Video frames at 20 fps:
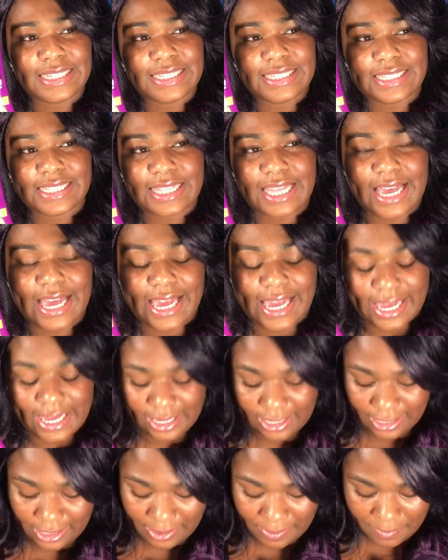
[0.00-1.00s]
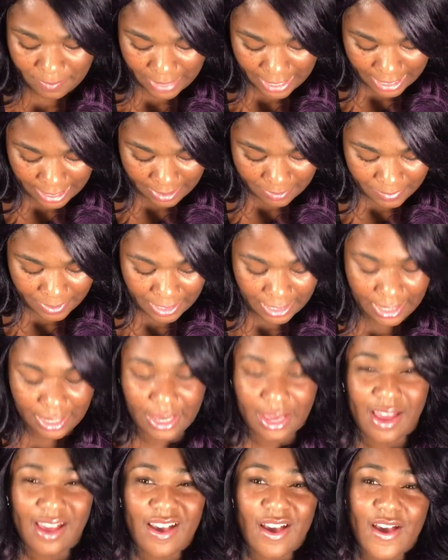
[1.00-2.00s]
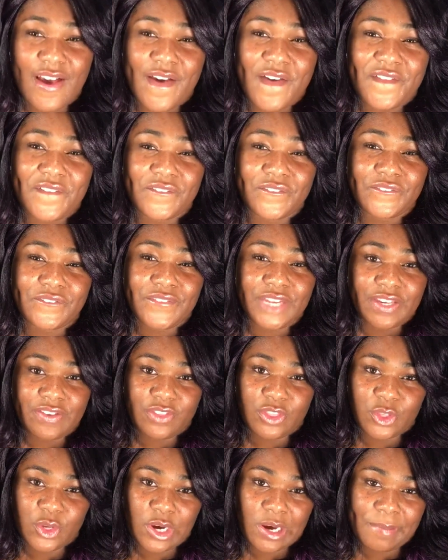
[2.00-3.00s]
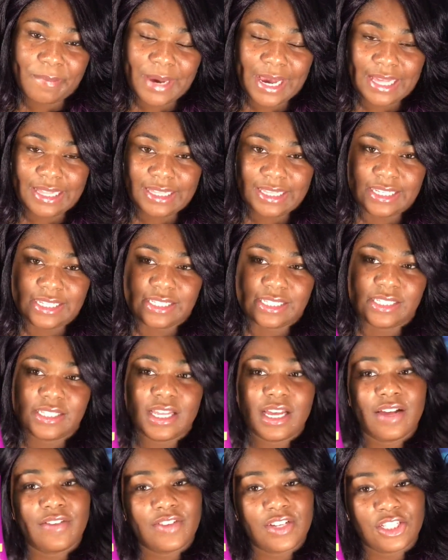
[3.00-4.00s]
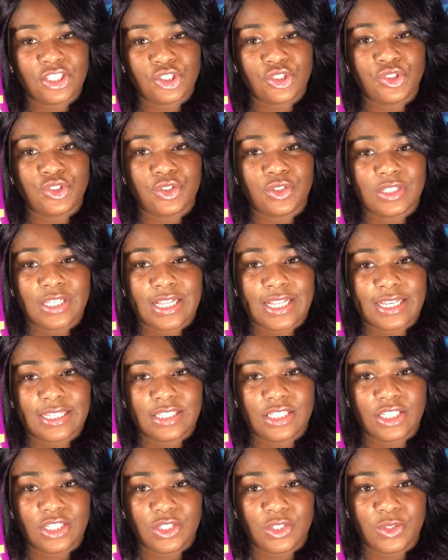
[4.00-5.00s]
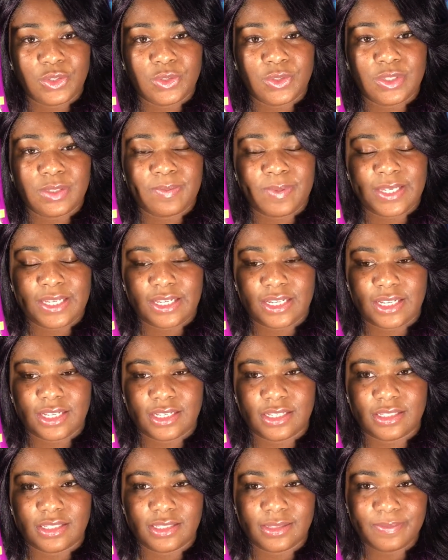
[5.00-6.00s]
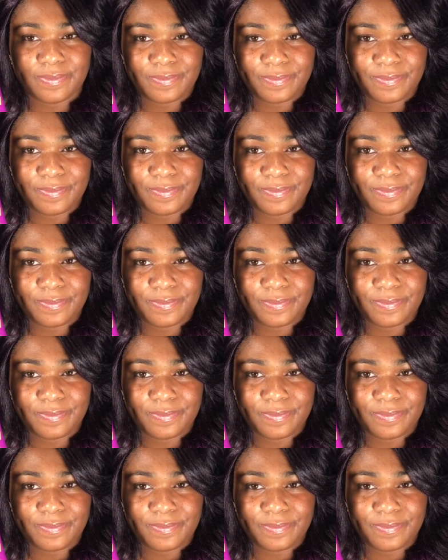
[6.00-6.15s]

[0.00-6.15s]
is like maybe 5th on my list of edge controls I like to use because